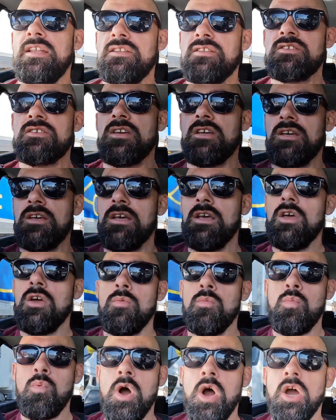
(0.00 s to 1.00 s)
into
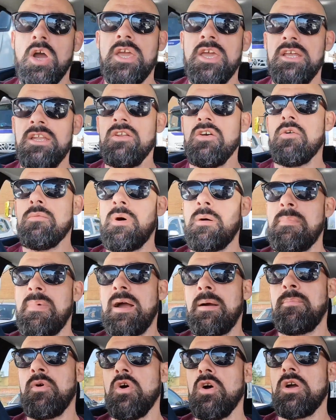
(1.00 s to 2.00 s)
working on my
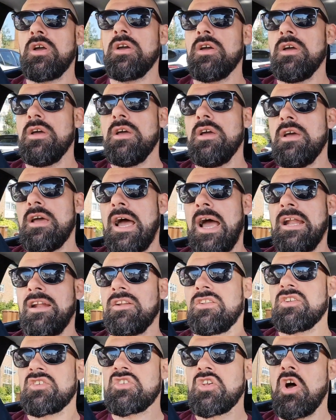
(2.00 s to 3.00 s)
MacBook, and I
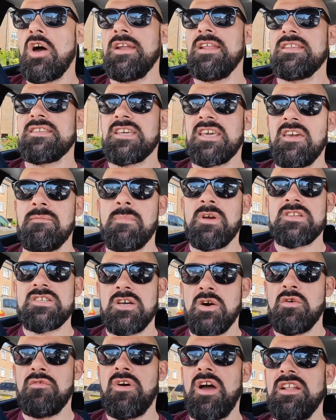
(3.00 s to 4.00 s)
decided to give
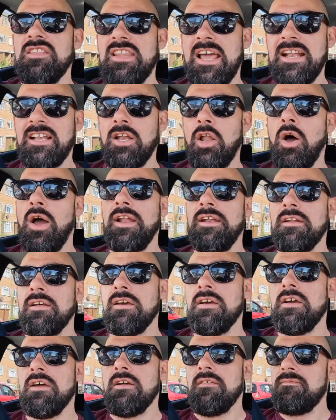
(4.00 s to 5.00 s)
myself a deadline.
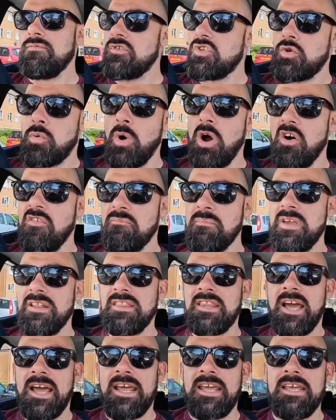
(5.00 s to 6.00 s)
twelve
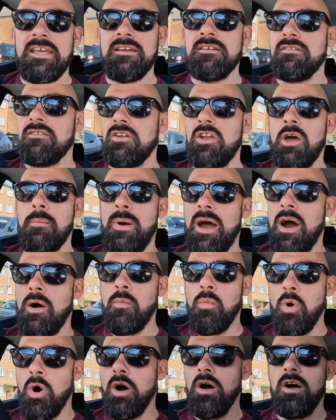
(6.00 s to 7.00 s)
midday, no matter
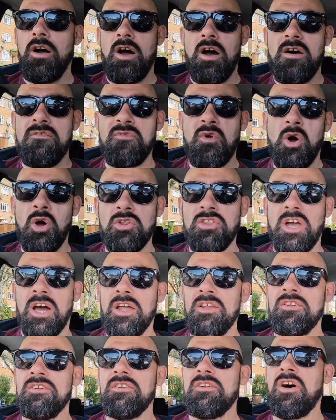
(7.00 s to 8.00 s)
what I've got
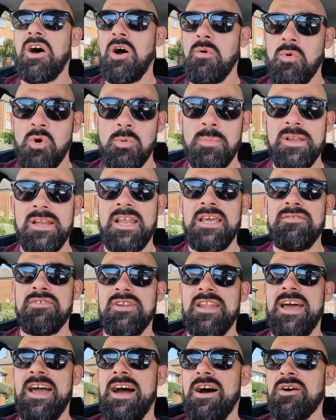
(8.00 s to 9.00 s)
done, I will be leaving
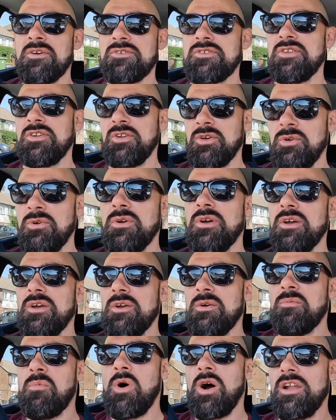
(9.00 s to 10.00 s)
the house to do
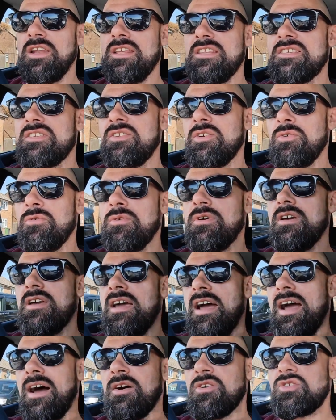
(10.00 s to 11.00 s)
what I need to do
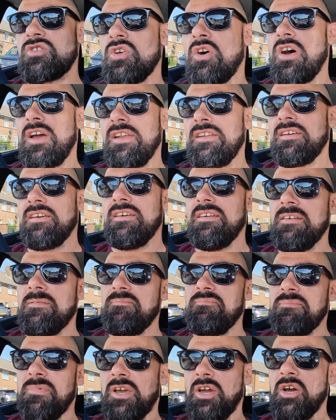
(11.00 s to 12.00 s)
outside.
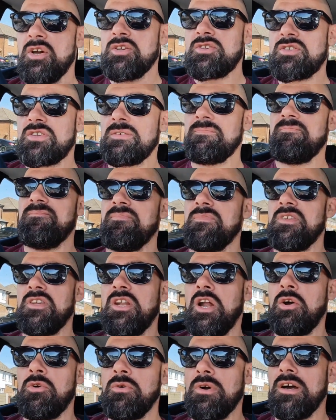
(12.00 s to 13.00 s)
Because, you
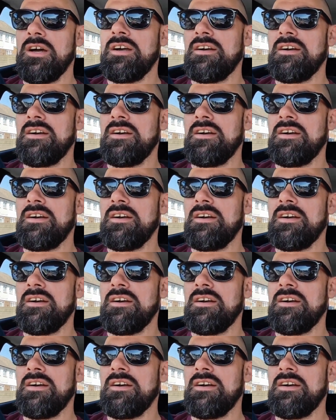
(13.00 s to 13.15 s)
know,